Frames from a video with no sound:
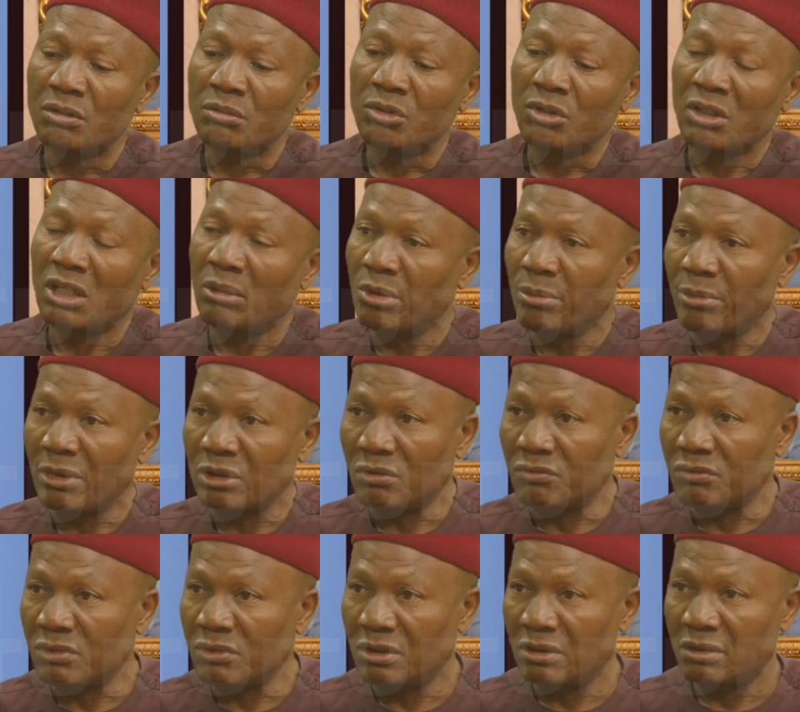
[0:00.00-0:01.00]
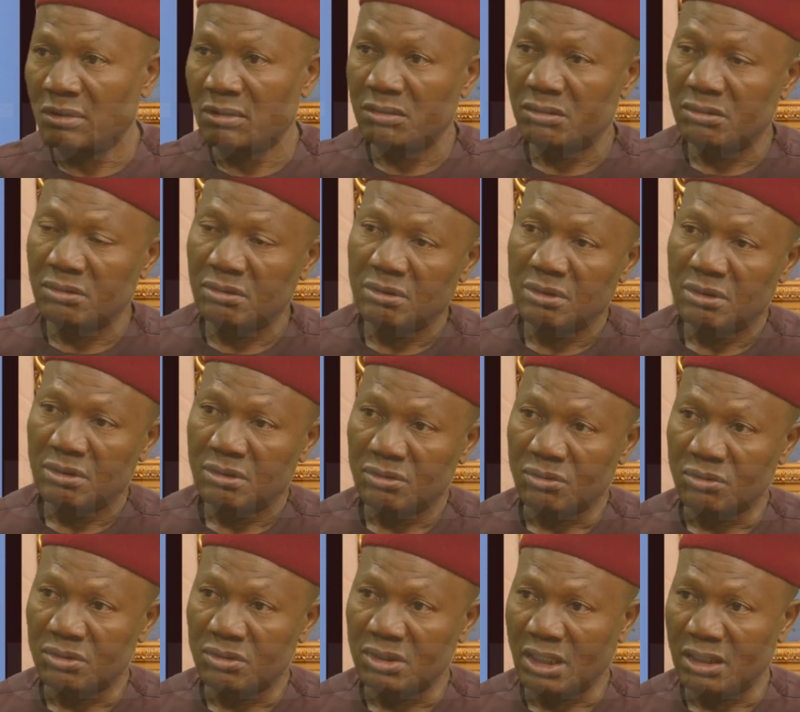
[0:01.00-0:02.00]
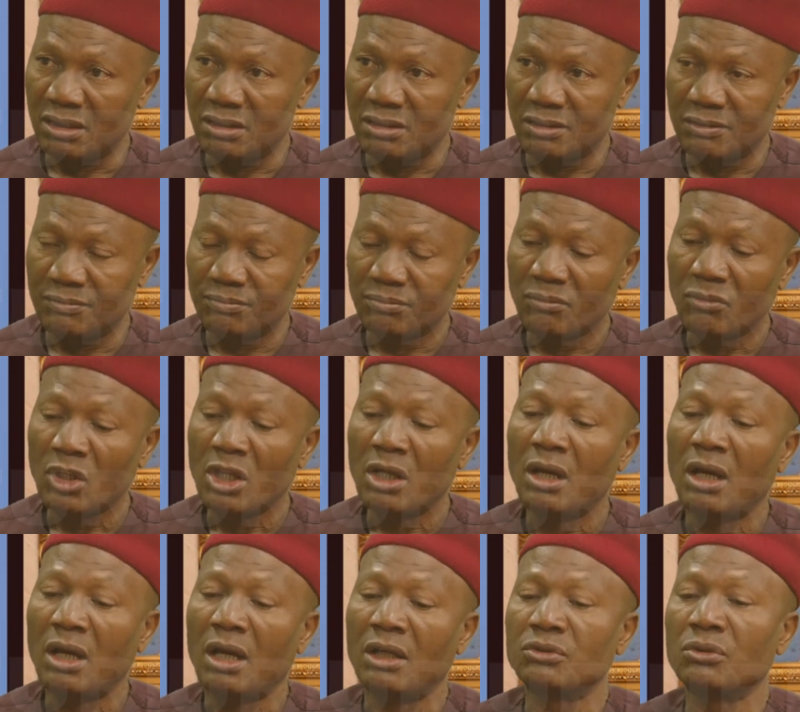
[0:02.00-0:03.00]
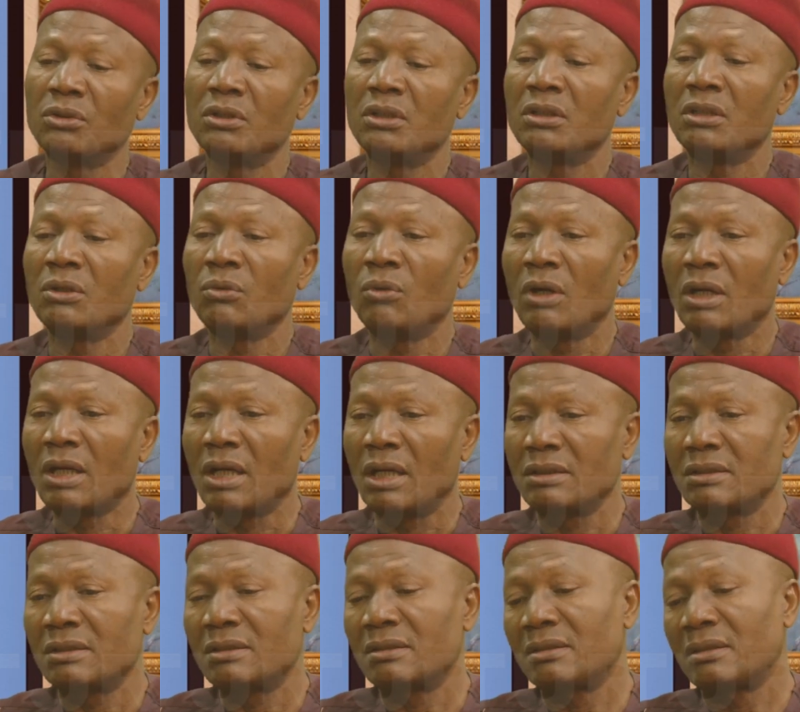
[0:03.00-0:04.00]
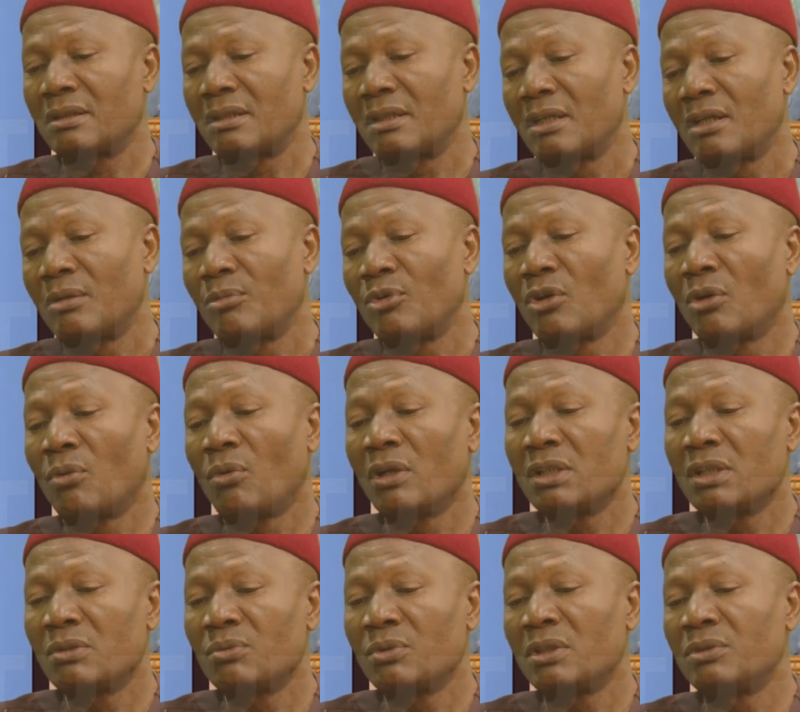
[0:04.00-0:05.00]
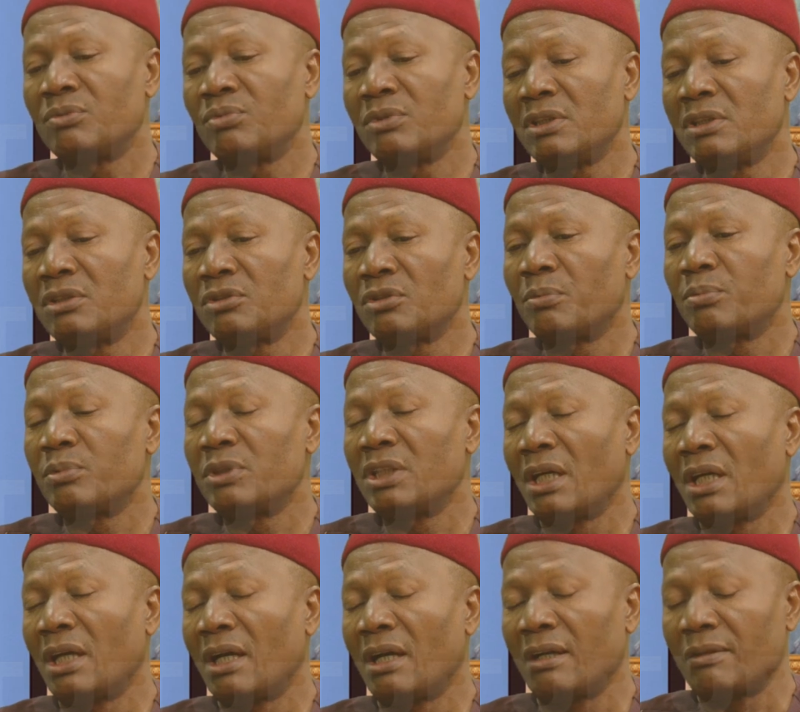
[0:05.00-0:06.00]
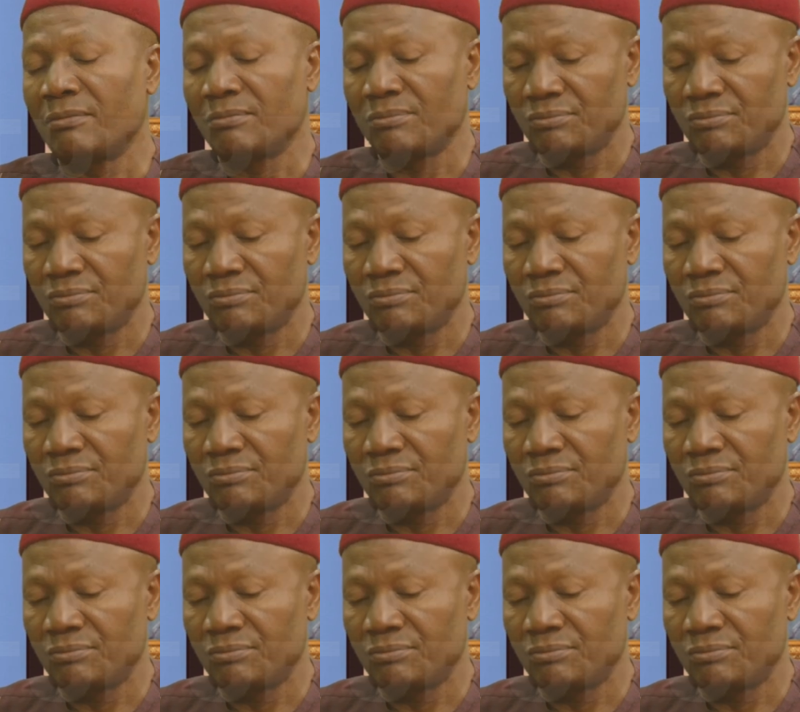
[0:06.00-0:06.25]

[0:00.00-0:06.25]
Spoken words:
other members of the society. And so the workers, because what it will eat up their